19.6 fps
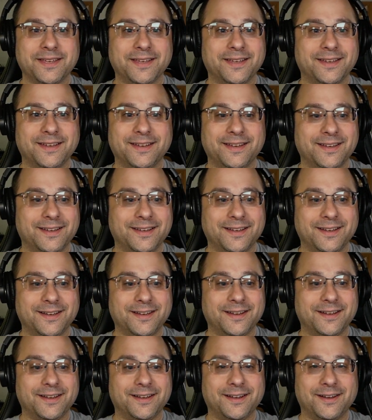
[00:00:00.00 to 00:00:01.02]
Awesome.
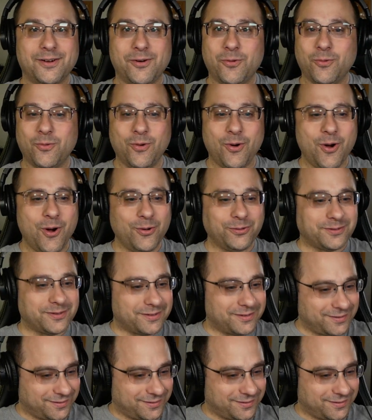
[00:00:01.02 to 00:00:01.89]
All three. Woo! Yeah.